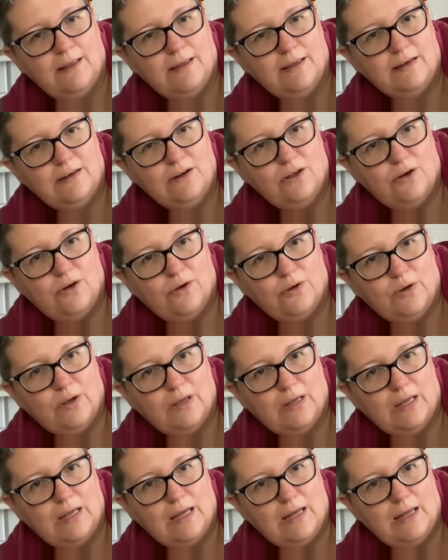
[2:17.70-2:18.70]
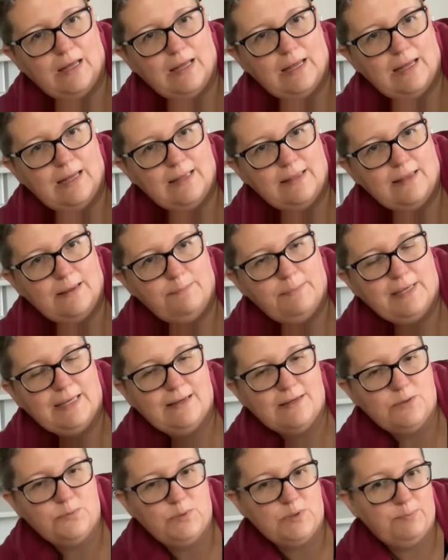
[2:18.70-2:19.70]
Now,
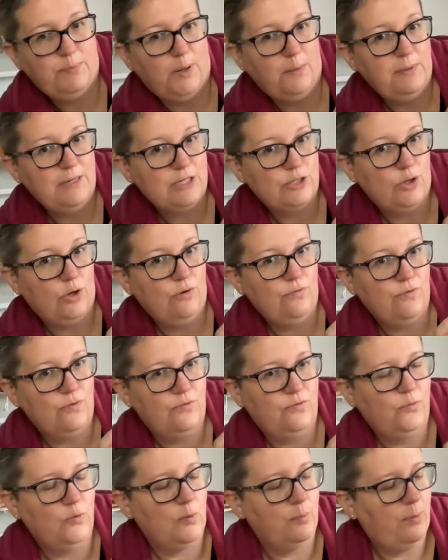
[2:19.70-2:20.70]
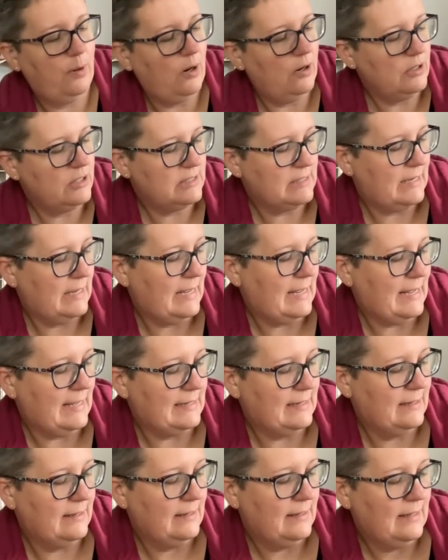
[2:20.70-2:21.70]
because it was published over 4 parts, I
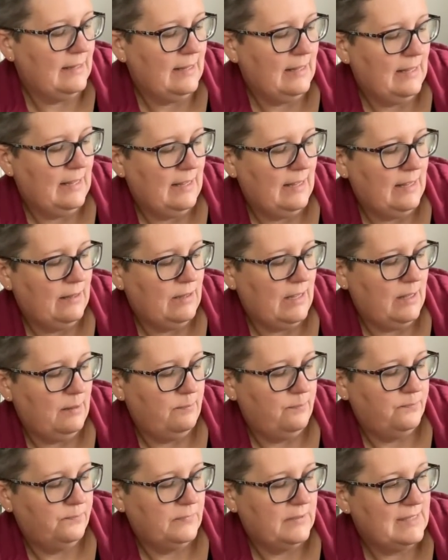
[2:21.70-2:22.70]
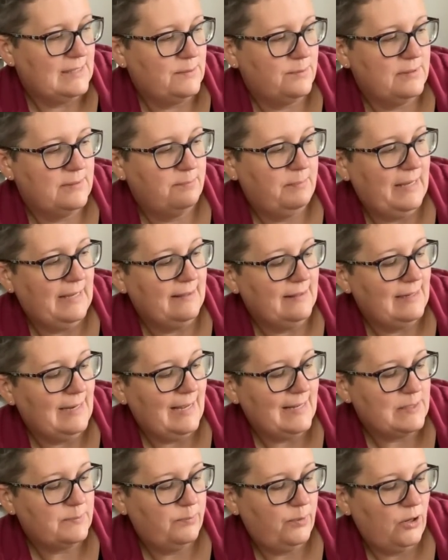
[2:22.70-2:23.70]
had this was being the
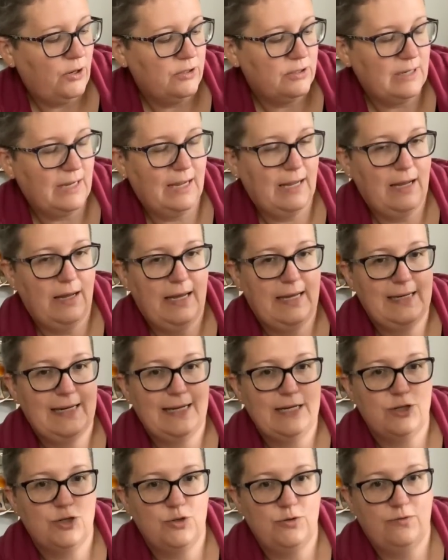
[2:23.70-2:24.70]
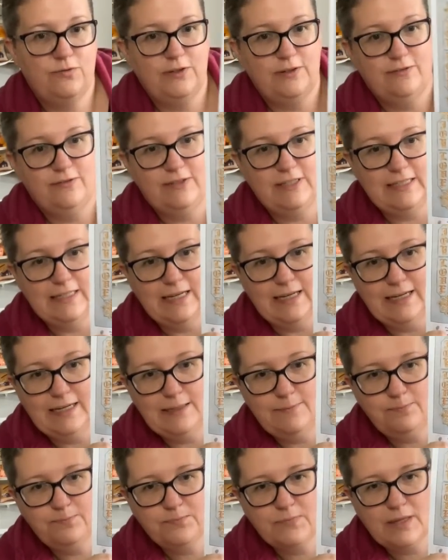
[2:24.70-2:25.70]
last part in issue
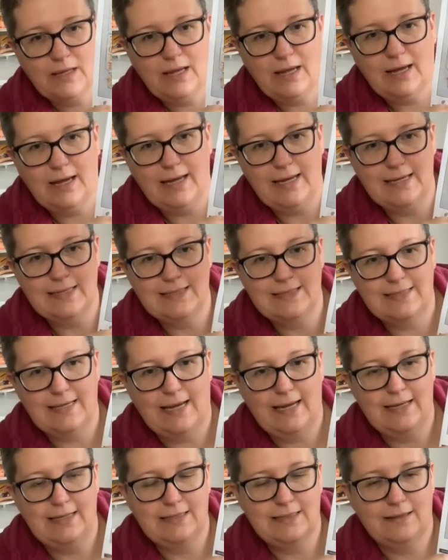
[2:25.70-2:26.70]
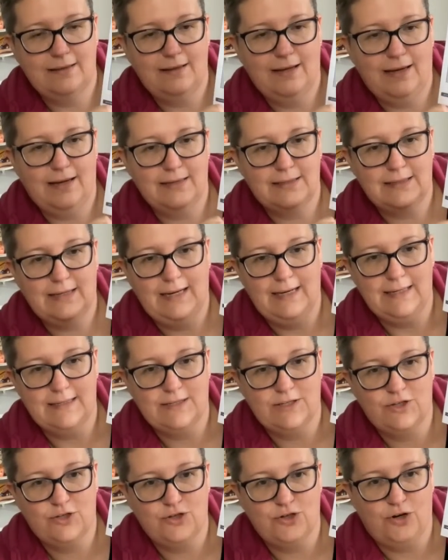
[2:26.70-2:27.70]
59. I had said that it
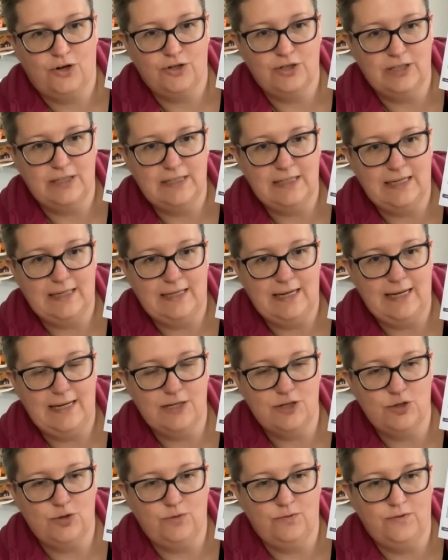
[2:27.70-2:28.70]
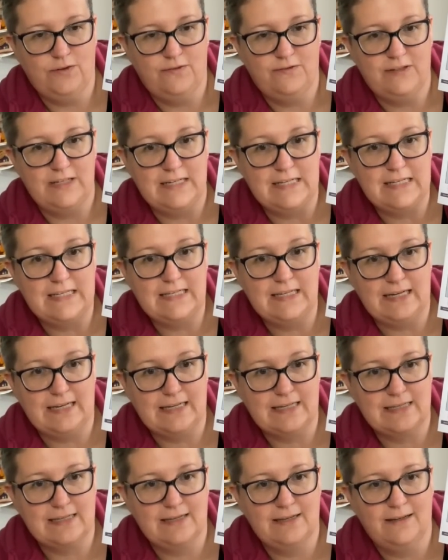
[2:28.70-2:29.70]
started in issue
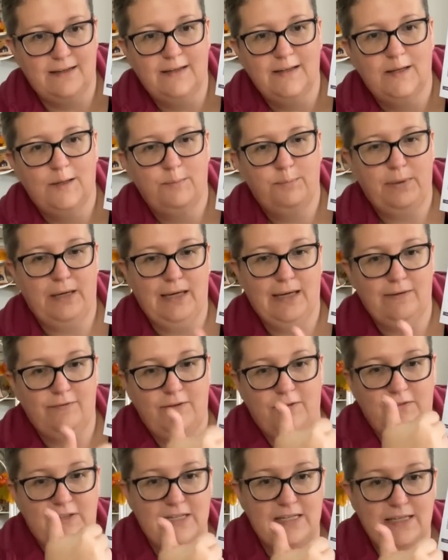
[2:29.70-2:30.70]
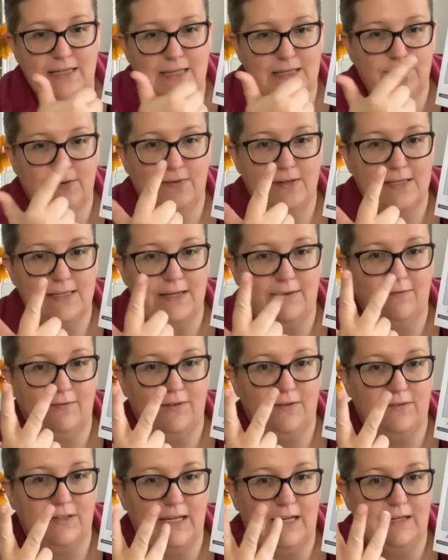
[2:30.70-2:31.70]
56, being 56, 57,
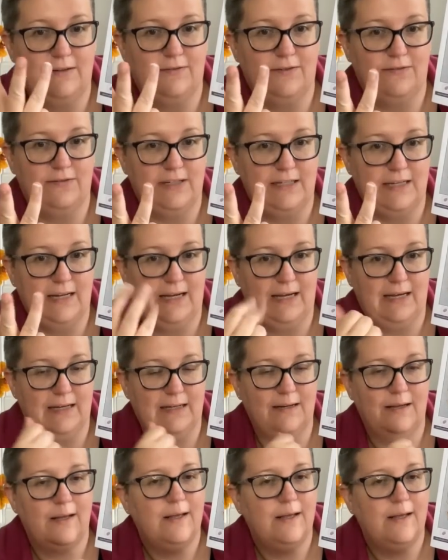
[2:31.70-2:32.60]
58, 59.